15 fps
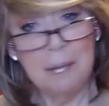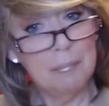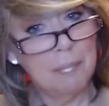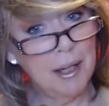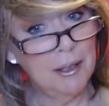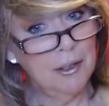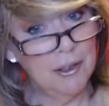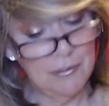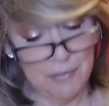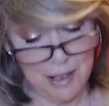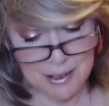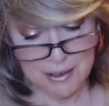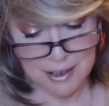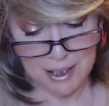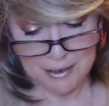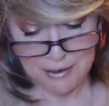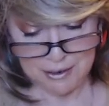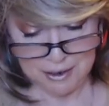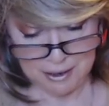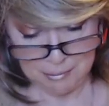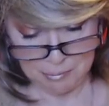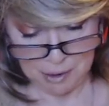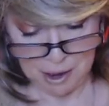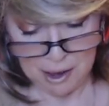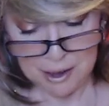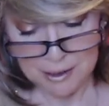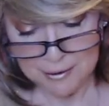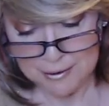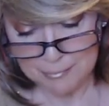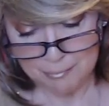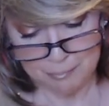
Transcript: my Look Fantastic box.